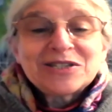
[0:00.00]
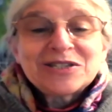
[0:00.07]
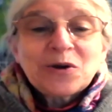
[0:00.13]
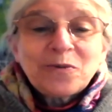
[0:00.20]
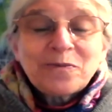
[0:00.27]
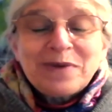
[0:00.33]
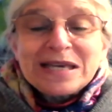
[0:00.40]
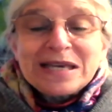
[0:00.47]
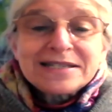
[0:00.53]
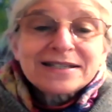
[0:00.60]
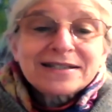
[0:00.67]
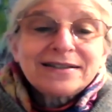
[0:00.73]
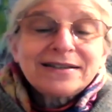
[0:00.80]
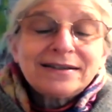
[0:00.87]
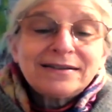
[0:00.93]
So
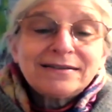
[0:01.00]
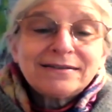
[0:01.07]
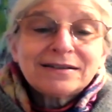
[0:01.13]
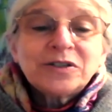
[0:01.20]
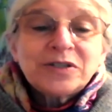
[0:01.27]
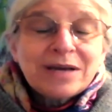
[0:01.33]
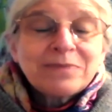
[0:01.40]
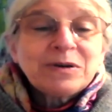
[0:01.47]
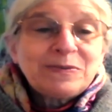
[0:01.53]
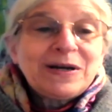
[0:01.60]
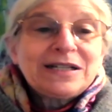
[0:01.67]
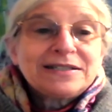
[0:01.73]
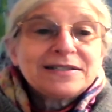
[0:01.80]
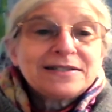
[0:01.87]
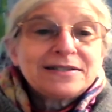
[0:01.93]
basically, the Good Neighbor
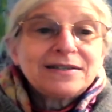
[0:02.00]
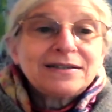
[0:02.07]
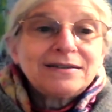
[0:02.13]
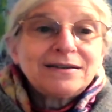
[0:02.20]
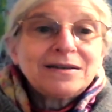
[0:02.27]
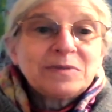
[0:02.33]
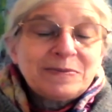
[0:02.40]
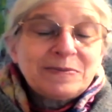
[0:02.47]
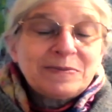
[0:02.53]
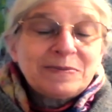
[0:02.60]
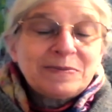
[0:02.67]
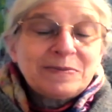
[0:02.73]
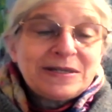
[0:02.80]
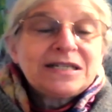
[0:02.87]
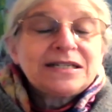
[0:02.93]
Policy,
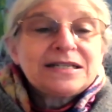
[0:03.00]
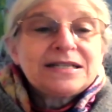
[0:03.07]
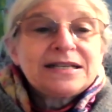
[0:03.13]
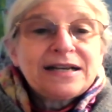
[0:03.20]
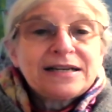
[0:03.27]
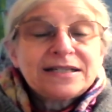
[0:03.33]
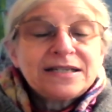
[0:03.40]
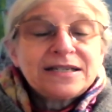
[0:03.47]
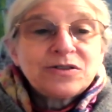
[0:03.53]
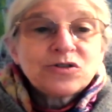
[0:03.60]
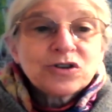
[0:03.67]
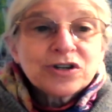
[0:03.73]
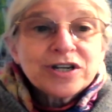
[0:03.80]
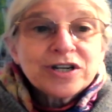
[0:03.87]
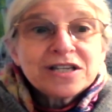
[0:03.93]
implemented in the nineteen
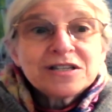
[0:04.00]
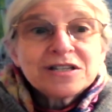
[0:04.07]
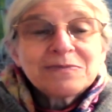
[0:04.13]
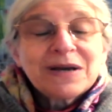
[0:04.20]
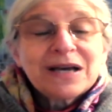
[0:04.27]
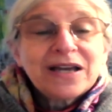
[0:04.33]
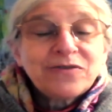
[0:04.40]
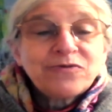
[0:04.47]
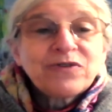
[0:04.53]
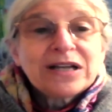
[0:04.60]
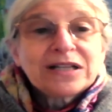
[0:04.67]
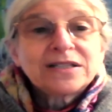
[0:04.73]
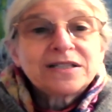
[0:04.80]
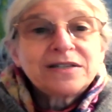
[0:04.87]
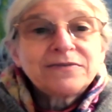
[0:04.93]
thirties by
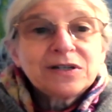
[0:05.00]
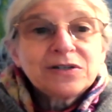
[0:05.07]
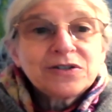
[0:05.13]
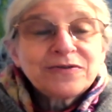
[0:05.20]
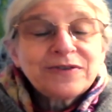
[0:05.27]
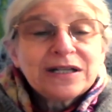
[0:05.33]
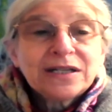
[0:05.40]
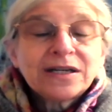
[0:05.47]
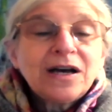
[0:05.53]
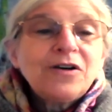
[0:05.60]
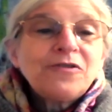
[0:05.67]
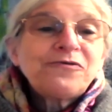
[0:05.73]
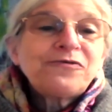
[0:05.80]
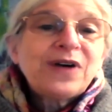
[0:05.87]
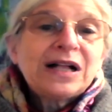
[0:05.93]
Franklin D. Roosevelt,
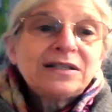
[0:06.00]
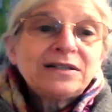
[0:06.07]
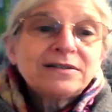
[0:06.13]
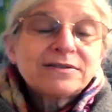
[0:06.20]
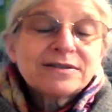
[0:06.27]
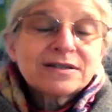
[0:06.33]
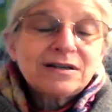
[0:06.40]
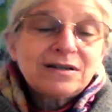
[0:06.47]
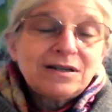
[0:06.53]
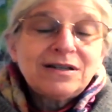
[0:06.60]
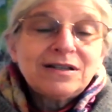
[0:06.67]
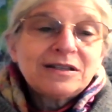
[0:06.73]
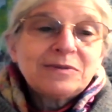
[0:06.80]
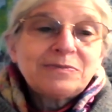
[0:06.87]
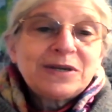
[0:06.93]
follows
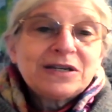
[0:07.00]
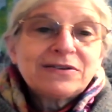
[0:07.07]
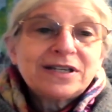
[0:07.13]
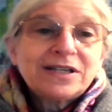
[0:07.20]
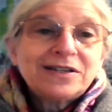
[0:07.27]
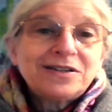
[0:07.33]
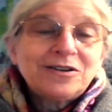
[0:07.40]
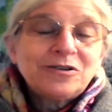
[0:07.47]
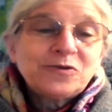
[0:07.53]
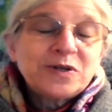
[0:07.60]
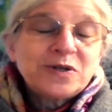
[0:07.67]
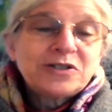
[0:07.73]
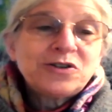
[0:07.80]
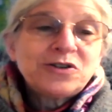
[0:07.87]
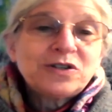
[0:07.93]
the period of
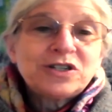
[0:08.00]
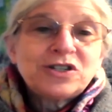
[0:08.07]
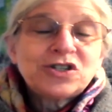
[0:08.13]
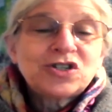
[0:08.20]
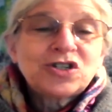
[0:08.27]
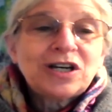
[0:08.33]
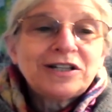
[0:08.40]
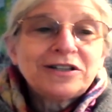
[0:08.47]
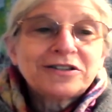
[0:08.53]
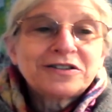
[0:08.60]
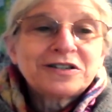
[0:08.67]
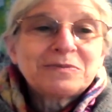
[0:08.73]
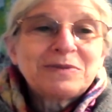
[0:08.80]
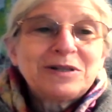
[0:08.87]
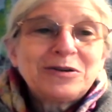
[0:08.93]
what's known as dollar
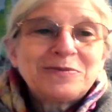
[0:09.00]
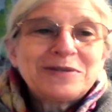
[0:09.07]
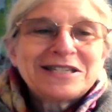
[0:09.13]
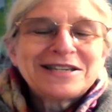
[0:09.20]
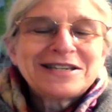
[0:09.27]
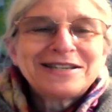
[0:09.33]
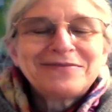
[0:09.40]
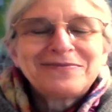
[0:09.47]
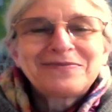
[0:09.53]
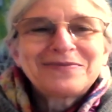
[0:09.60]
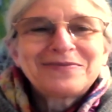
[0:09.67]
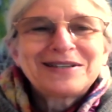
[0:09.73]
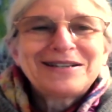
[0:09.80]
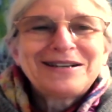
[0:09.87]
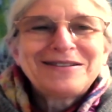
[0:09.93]
diplomacy.
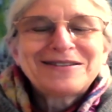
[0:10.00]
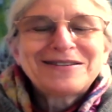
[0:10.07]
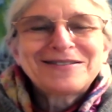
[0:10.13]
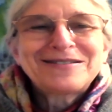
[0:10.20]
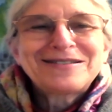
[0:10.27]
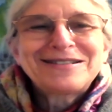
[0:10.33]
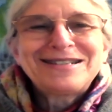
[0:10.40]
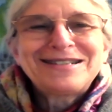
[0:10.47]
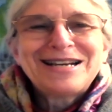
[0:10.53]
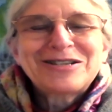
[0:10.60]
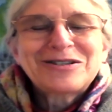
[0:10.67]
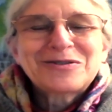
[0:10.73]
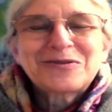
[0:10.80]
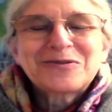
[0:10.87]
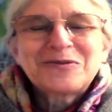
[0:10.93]
Another
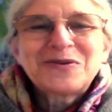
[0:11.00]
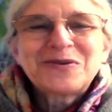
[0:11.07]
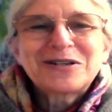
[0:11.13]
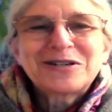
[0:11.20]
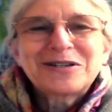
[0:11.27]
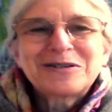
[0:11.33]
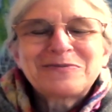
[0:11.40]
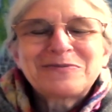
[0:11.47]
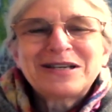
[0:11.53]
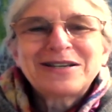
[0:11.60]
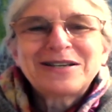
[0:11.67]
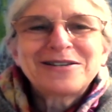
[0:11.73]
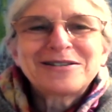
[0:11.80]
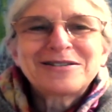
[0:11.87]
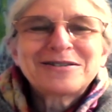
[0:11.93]
nice word,
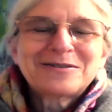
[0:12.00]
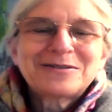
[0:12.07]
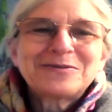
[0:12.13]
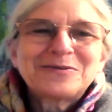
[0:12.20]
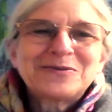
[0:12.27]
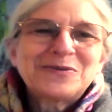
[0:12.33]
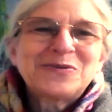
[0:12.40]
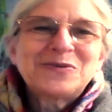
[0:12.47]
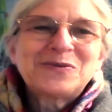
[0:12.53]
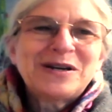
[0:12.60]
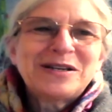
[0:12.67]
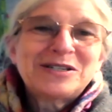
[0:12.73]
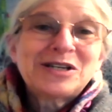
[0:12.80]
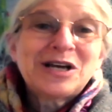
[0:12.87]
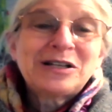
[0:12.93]
because
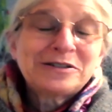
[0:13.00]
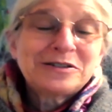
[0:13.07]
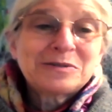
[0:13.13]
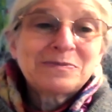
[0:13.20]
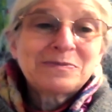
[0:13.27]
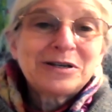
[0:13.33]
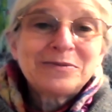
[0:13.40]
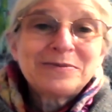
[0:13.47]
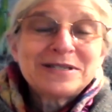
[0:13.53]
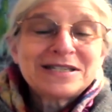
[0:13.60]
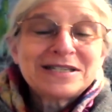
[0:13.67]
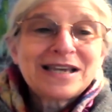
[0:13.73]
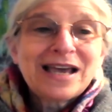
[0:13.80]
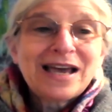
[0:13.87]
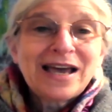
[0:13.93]
what dollar
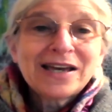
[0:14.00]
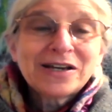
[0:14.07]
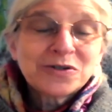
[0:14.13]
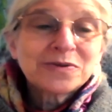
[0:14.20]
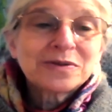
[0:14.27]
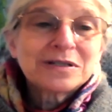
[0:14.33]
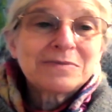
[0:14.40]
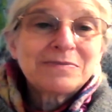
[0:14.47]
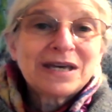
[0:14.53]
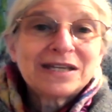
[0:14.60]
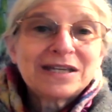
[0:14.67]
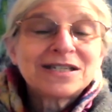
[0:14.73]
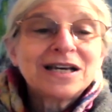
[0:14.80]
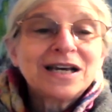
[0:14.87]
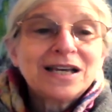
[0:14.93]
diplomacy actually
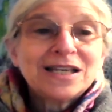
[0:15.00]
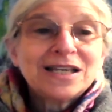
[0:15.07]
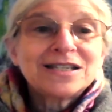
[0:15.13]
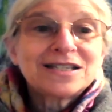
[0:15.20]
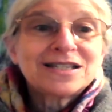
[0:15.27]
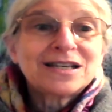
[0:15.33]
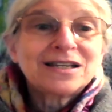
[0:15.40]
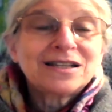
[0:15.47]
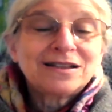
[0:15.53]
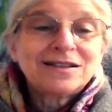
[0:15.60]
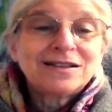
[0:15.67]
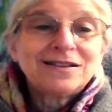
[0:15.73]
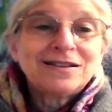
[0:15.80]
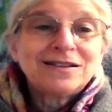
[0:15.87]
meant is that